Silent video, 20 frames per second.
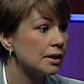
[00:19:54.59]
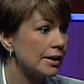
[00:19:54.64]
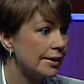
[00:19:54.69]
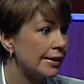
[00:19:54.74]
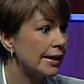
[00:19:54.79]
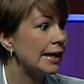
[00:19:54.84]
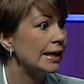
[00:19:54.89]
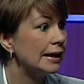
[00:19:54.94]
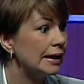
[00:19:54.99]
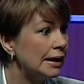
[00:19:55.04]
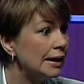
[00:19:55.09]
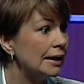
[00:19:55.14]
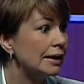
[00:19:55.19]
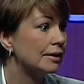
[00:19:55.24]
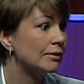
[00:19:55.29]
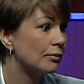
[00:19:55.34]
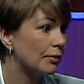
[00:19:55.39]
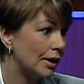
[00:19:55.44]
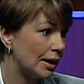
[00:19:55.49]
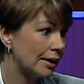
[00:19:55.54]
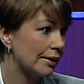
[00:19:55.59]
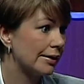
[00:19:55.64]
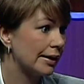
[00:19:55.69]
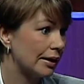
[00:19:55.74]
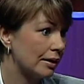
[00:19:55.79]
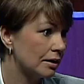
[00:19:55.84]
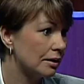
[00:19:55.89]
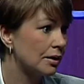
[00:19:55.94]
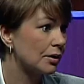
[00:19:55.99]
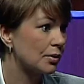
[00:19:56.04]
they need while they're
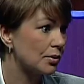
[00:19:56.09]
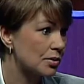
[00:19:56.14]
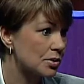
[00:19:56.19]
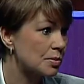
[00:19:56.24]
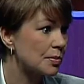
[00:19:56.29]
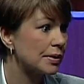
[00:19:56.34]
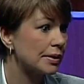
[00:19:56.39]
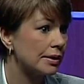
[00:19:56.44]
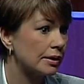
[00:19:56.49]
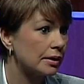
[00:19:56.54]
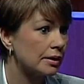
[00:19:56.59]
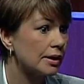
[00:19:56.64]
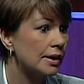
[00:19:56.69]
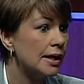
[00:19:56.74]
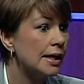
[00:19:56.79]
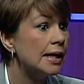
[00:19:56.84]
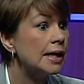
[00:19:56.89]
in a hospital.